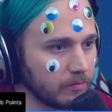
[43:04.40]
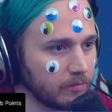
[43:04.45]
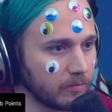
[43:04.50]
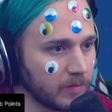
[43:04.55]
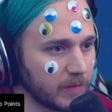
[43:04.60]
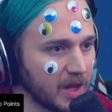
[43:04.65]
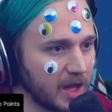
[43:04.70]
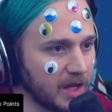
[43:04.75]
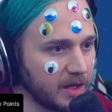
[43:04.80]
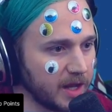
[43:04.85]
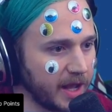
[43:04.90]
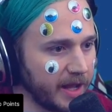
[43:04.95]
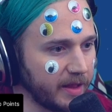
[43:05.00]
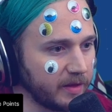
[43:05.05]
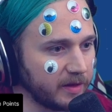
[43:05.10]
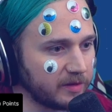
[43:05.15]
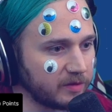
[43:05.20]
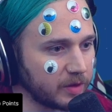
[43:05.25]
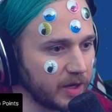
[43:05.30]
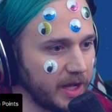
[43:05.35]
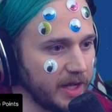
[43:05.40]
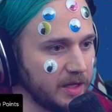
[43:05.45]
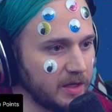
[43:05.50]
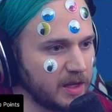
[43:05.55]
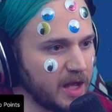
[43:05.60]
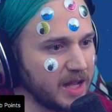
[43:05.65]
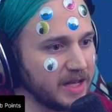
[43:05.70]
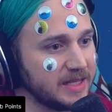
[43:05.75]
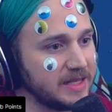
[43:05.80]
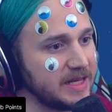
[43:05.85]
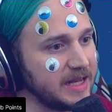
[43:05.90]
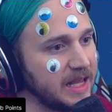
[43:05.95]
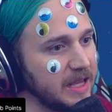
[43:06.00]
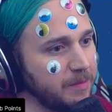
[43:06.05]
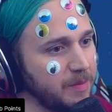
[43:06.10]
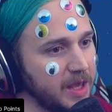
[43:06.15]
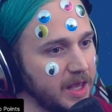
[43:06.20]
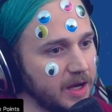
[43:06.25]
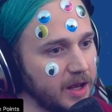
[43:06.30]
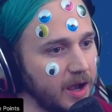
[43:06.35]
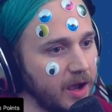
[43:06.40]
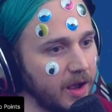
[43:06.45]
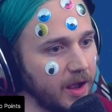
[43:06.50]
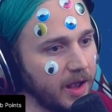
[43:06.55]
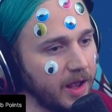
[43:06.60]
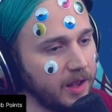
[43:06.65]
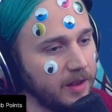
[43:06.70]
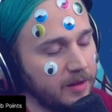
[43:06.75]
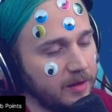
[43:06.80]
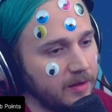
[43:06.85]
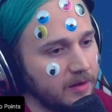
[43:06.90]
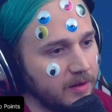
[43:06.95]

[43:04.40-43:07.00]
Annihilus, right? A demon, huh?